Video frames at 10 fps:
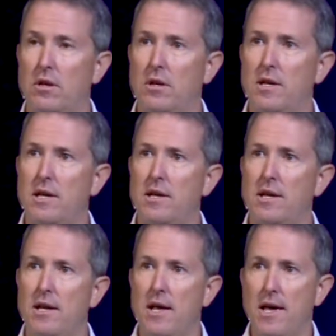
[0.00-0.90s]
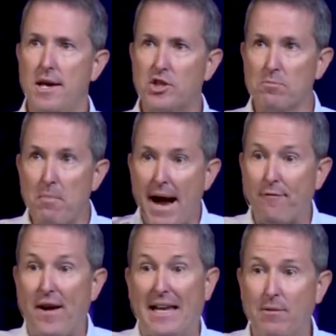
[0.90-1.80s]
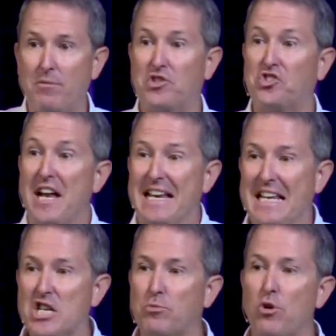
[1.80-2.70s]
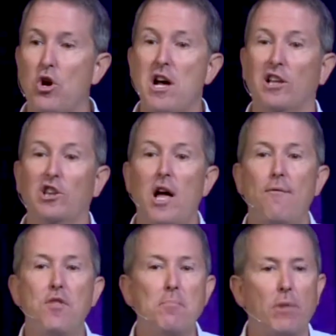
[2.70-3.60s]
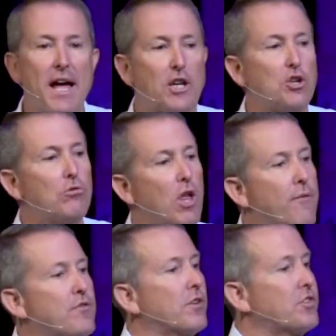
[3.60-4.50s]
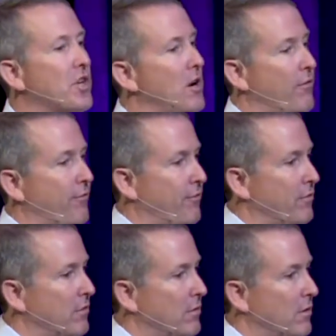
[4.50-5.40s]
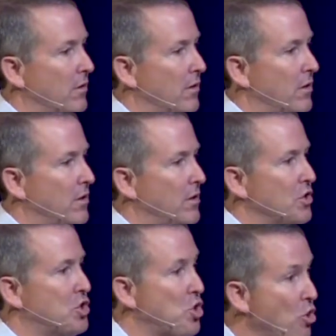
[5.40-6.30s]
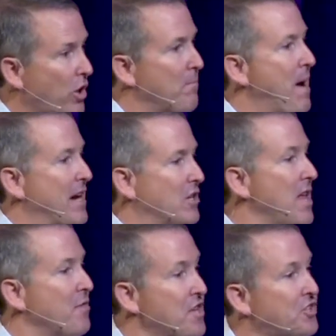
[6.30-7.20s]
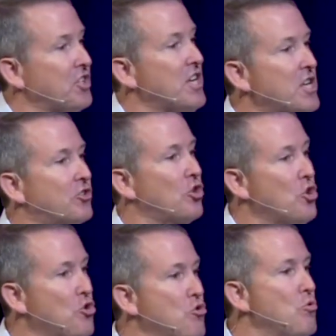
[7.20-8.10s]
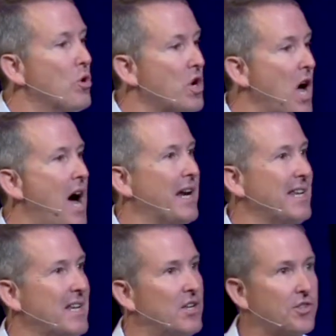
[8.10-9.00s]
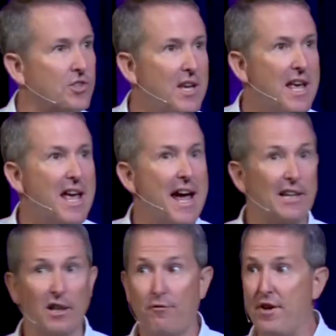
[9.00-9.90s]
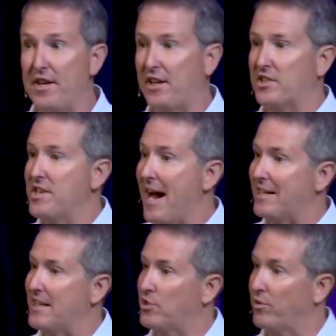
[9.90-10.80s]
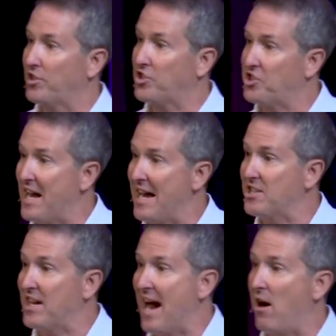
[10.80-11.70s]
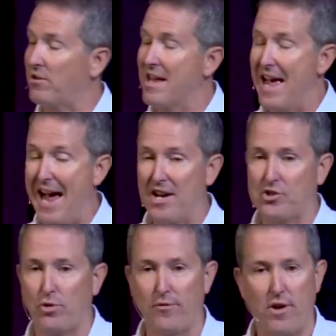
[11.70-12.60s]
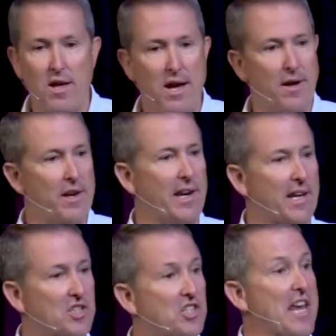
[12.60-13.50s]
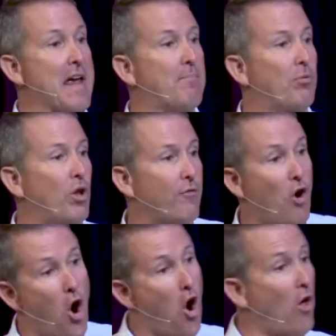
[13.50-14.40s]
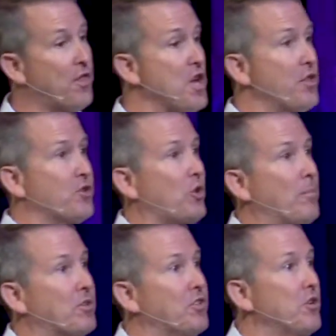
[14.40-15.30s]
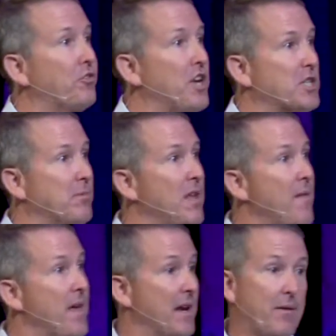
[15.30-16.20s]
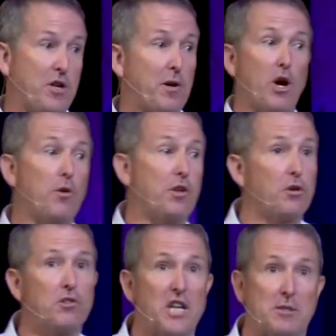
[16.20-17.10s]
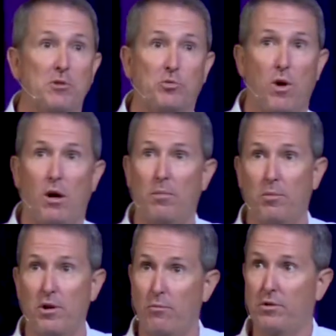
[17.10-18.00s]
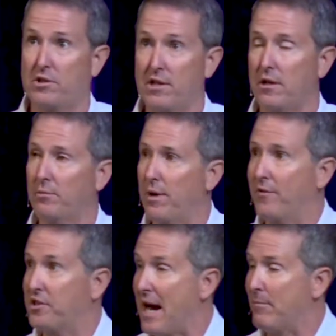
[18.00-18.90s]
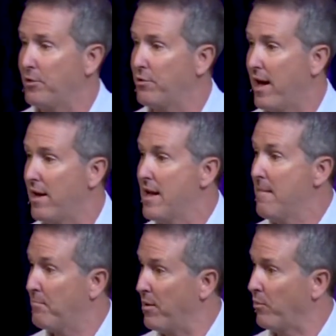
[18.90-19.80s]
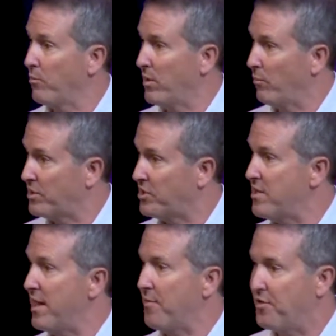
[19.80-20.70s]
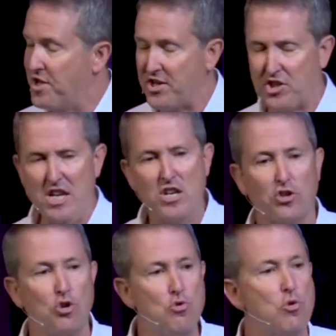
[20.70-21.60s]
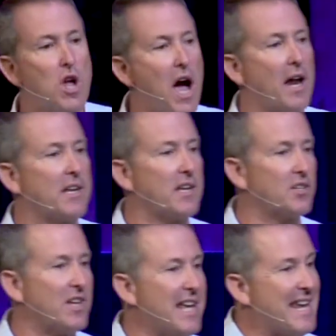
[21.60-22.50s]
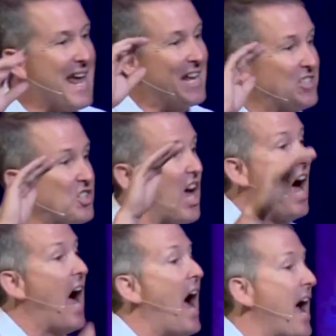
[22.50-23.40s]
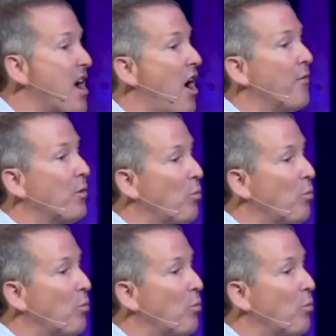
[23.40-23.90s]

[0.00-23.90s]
He, he his mind, in fact, he, he would say to Israel, Love them like you love yourself show compassion. This is who God is. And Leviticus 19 sort of stands out as sort of a, an example of all the other scriptures in the Old Testament. And, and you could go to the New Testament as well, but we don't, you know, don't have the time to do that. But we, we, we see that this is who God is. He has his eye on the